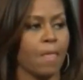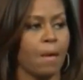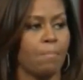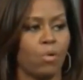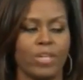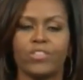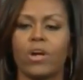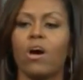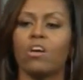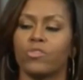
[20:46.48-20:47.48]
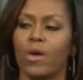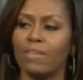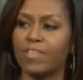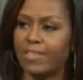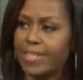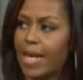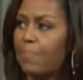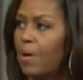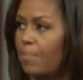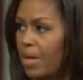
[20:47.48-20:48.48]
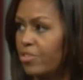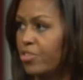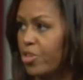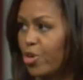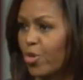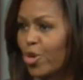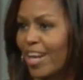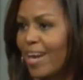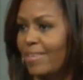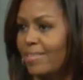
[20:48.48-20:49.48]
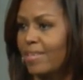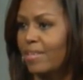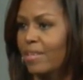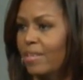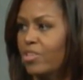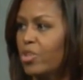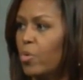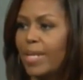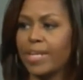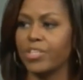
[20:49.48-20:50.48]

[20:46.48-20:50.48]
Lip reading: but we also have to step up and start organizing. So we need you